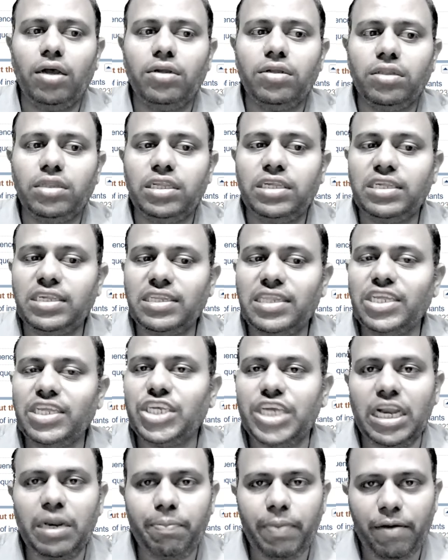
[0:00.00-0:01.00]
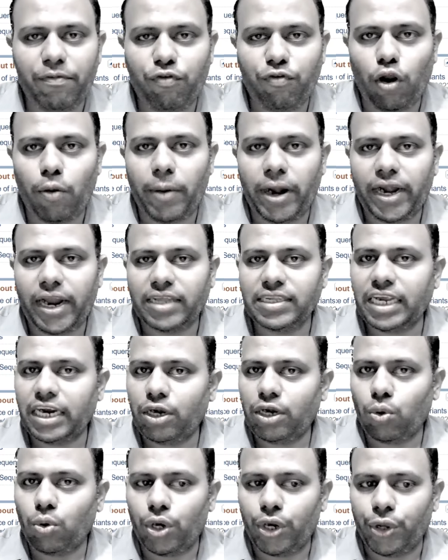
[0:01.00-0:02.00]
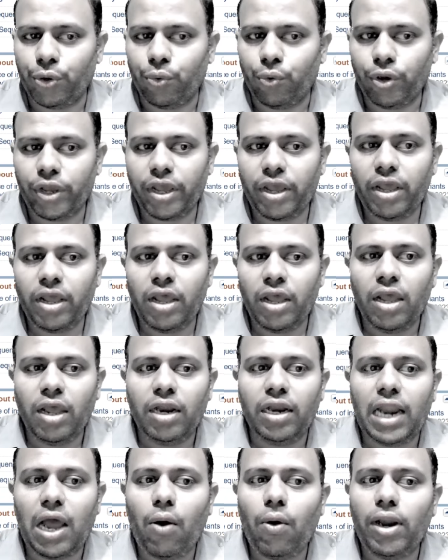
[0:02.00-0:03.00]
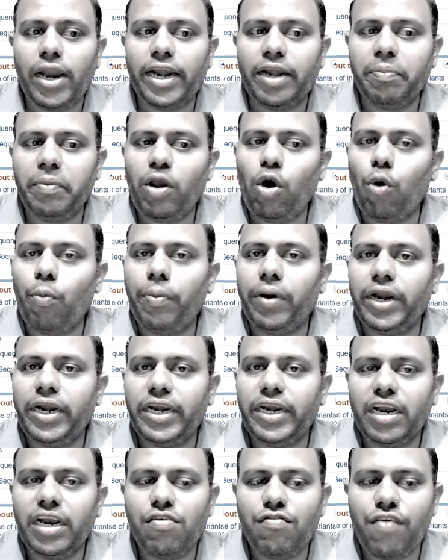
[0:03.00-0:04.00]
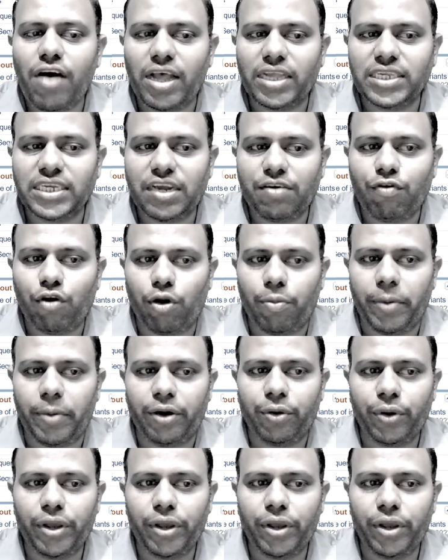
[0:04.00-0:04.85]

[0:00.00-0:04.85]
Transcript: this is the gene pep format as I told you. Okay, now let me open it in a FASTA format.